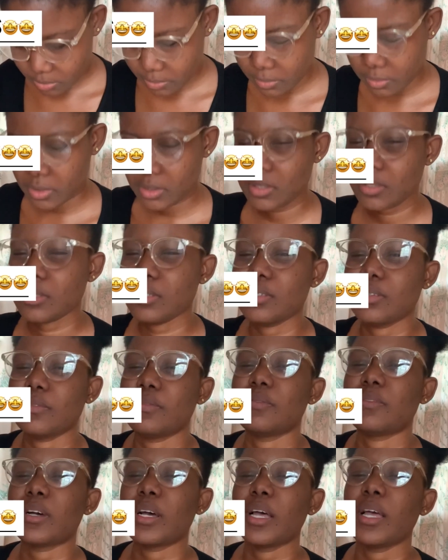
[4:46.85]
Positive
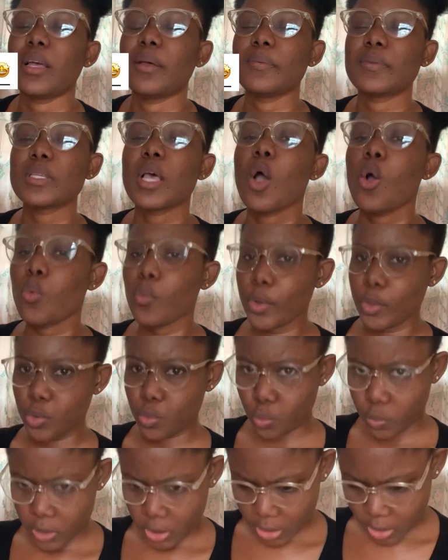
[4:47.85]
vibes. When you
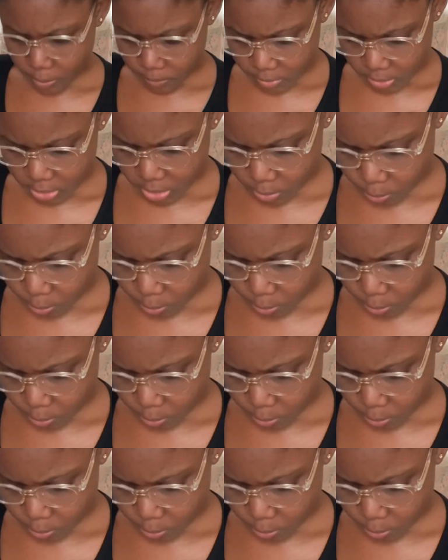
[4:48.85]
wake up, say